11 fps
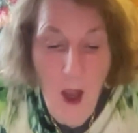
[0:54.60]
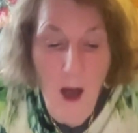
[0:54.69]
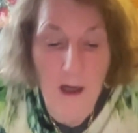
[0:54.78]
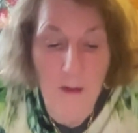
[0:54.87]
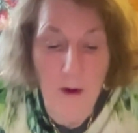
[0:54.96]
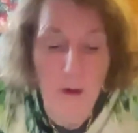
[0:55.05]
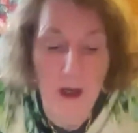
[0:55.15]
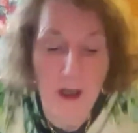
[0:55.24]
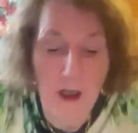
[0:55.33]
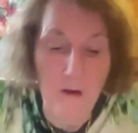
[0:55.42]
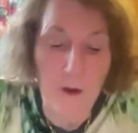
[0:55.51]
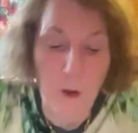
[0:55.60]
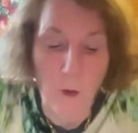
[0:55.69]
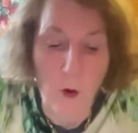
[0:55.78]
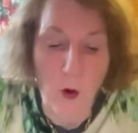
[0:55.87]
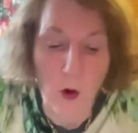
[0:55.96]
I commit myself to
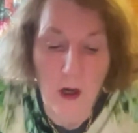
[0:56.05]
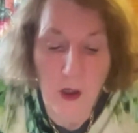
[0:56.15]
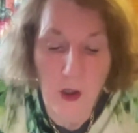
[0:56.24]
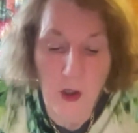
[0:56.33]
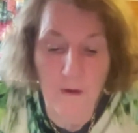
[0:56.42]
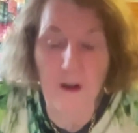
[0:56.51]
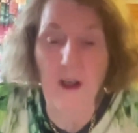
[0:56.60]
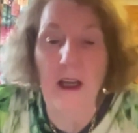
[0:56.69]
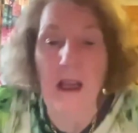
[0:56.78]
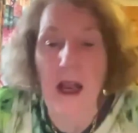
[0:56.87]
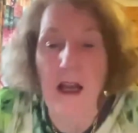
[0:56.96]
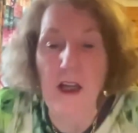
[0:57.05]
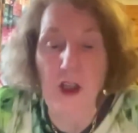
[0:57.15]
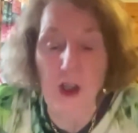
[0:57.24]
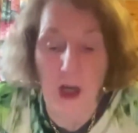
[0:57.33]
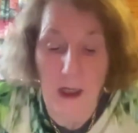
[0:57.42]
walk softly
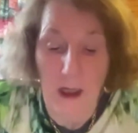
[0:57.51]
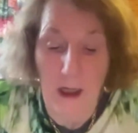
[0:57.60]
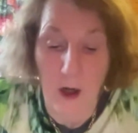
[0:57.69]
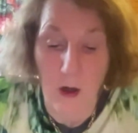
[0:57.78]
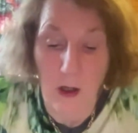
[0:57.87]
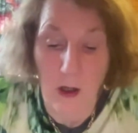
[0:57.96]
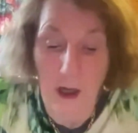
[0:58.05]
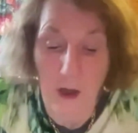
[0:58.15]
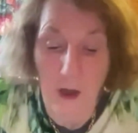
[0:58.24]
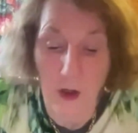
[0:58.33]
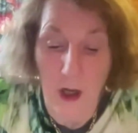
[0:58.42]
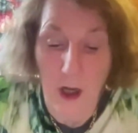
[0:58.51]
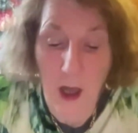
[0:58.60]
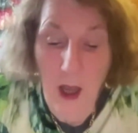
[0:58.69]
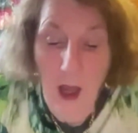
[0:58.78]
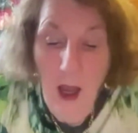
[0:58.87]
and gently on country,
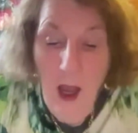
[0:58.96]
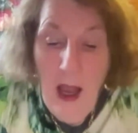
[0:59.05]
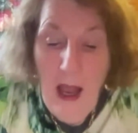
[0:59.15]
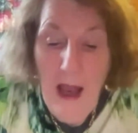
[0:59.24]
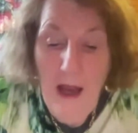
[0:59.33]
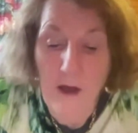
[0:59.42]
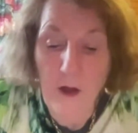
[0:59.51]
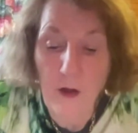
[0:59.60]
and